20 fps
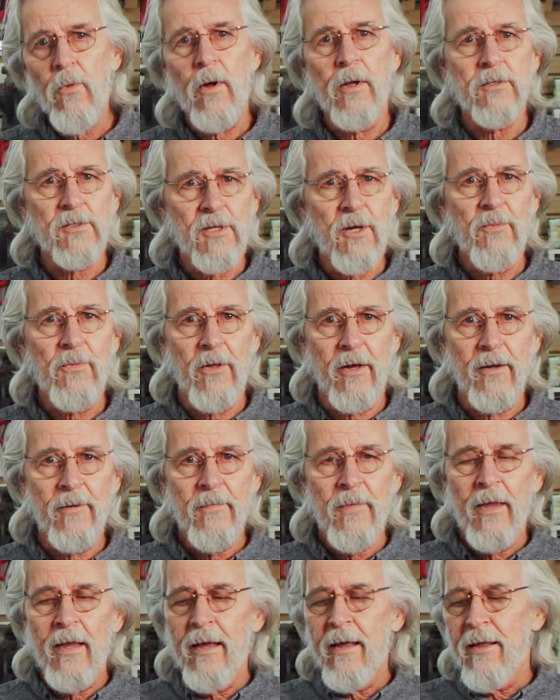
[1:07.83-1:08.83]
want something
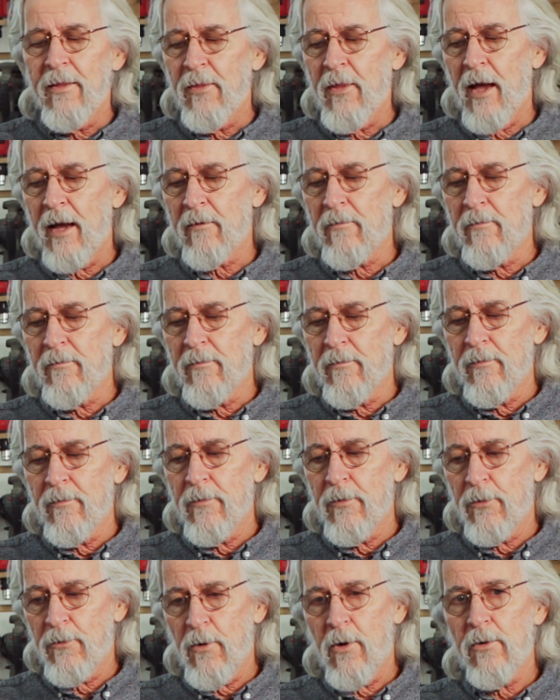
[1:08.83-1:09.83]
that
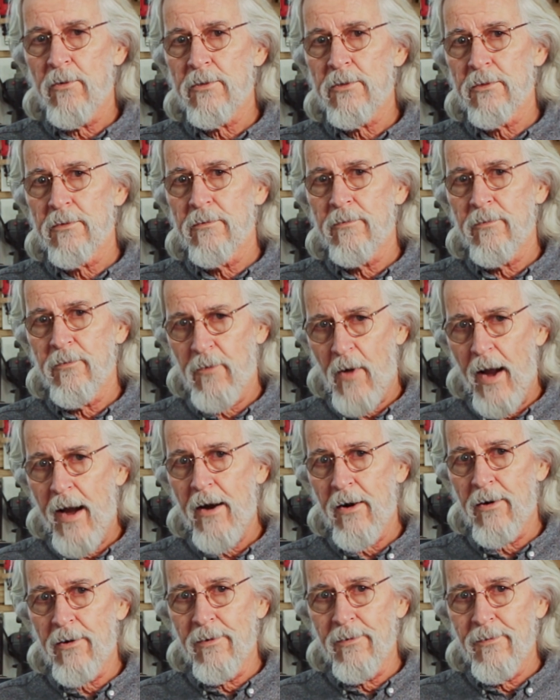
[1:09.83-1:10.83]
throws
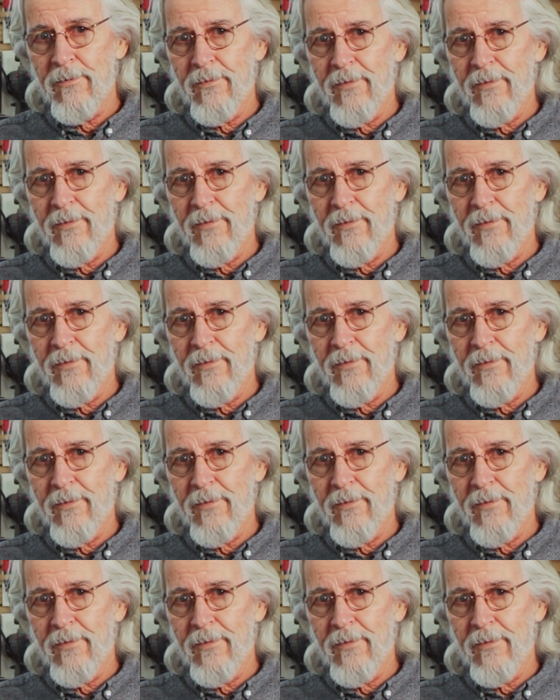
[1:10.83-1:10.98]
fire